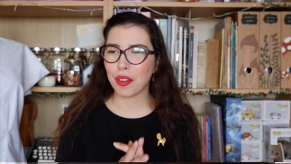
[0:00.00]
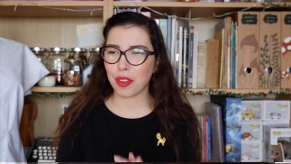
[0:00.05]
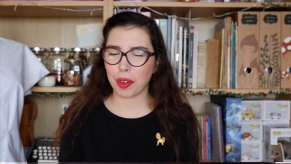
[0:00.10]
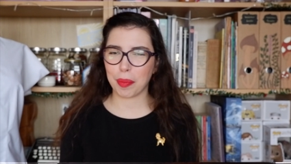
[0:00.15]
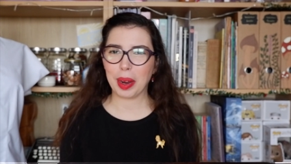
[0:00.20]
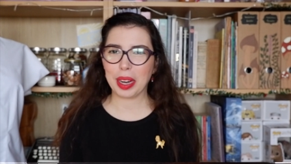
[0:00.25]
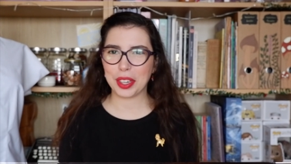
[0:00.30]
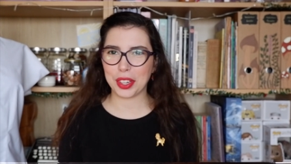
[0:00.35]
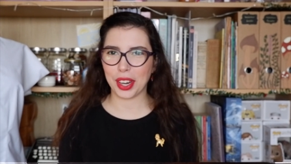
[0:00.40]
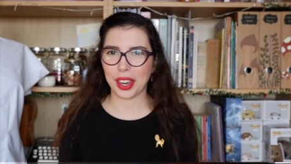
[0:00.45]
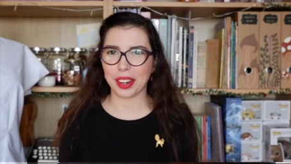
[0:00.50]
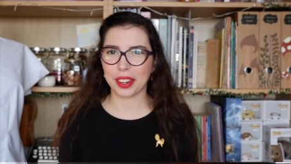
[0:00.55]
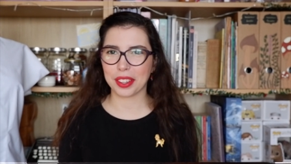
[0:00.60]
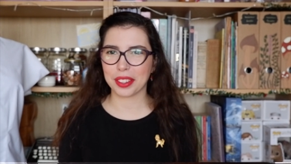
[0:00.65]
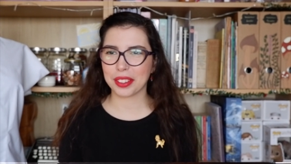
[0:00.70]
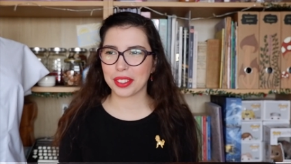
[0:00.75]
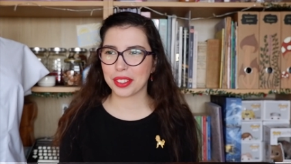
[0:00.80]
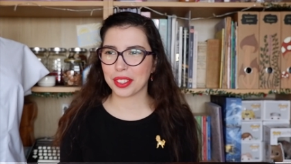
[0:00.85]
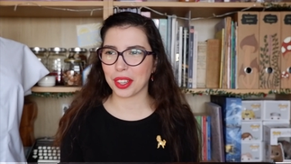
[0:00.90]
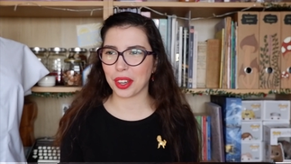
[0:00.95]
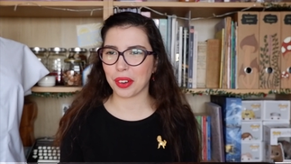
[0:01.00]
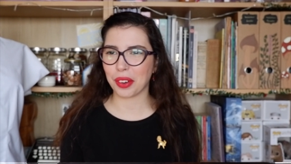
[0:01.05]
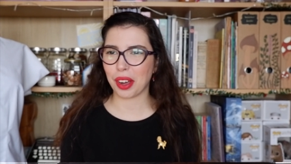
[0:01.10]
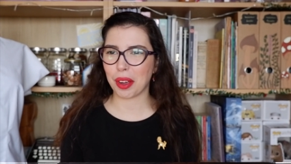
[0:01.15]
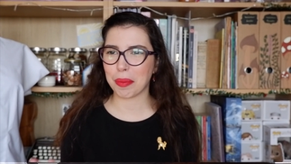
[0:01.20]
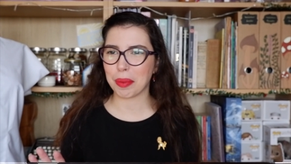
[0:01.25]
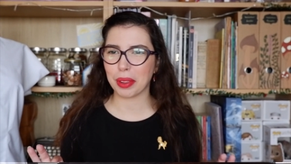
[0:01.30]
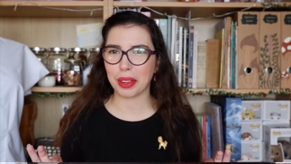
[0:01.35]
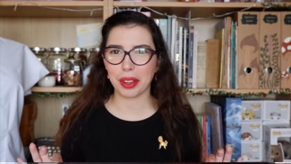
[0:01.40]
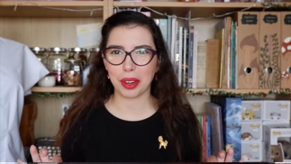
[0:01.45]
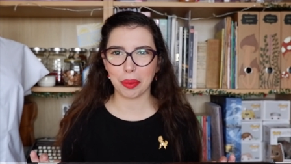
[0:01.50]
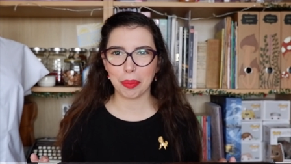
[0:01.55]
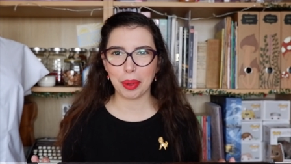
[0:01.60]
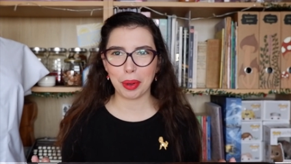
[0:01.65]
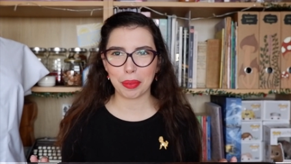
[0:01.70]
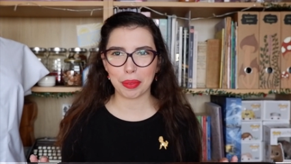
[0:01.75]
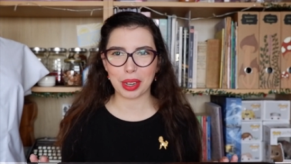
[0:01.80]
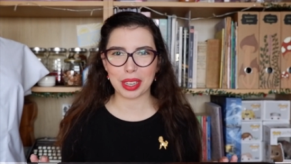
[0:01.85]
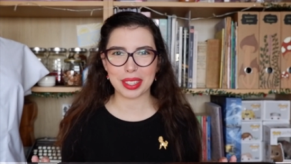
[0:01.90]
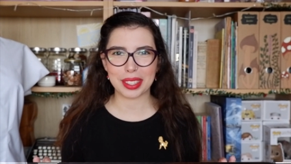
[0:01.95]
for my channel, so I'm a little
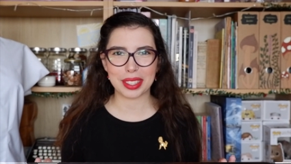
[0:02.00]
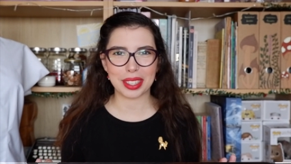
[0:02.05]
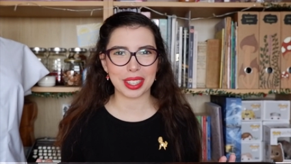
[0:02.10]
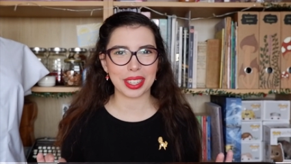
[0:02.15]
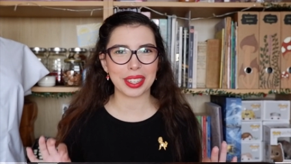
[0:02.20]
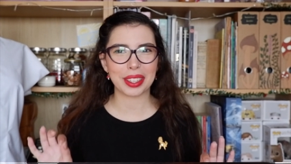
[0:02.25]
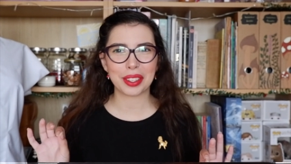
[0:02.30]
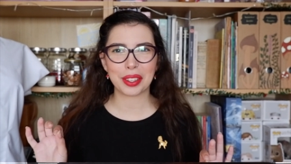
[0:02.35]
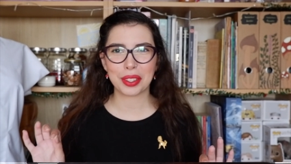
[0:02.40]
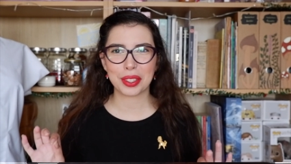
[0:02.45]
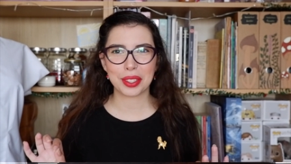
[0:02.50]
bit rusty.